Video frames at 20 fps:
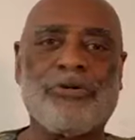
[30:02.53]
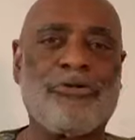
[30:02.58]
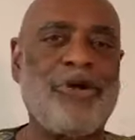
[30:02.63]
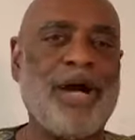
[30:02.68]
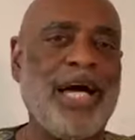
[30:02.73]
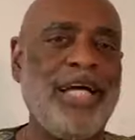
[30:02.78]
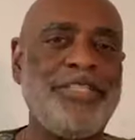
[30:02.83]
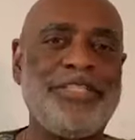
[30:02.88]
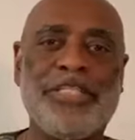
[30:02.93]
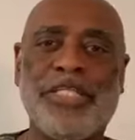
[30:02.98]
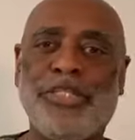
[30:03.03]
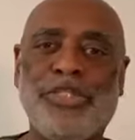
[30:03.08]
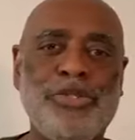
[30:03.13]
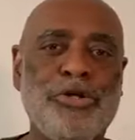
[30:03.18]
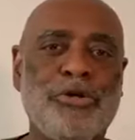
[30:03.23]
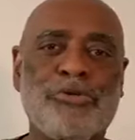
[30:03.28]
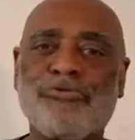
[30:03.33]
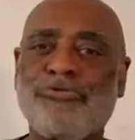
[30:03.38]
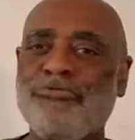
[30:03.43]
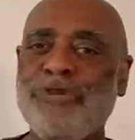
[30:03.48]
Christ is
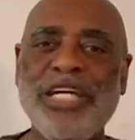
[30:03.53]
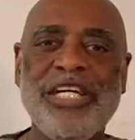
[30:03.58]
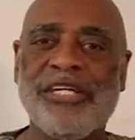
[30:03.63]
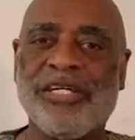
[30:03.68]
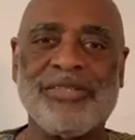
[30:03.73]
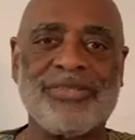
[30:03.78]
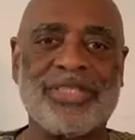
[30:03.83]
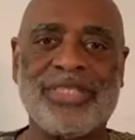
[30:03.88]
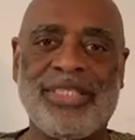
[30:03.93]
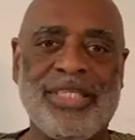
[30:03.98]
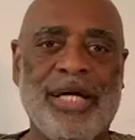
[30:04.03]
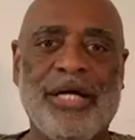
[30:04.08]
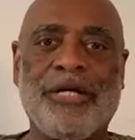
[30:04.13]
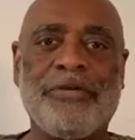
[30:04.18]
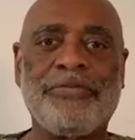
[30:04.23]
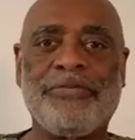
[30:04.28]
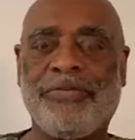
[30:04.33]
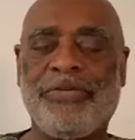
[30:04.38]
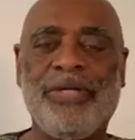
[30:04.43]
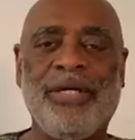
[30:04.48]
your real
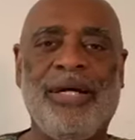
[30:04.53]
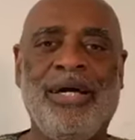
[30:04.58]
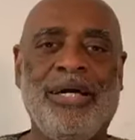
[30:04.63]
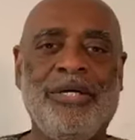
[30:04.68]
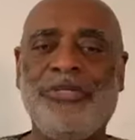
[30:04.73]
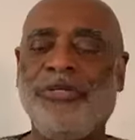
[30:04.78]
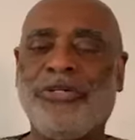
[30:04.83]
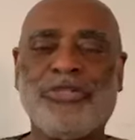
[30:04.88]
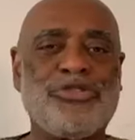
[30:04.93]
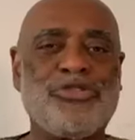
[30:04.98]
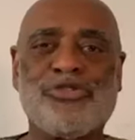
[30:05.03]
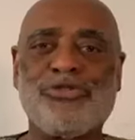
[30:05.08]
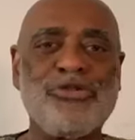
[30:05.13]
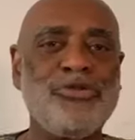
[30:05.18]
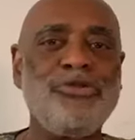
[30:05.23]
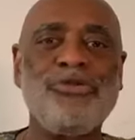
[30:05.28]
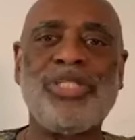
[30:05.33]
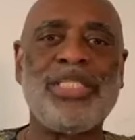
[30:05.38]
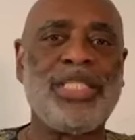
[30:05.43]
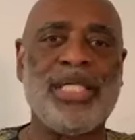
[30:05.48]
self, your
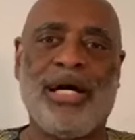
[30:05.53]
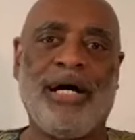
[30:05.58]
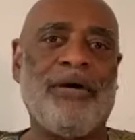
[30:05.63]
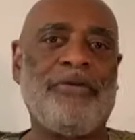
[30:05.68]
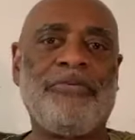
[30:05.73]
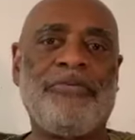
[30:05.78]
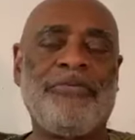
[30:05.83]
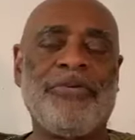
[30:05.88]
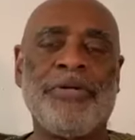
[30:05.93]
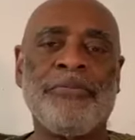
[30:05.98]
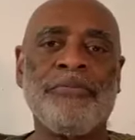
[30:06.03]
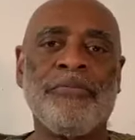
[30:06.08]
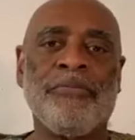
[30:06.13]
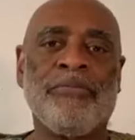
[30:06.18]
true self.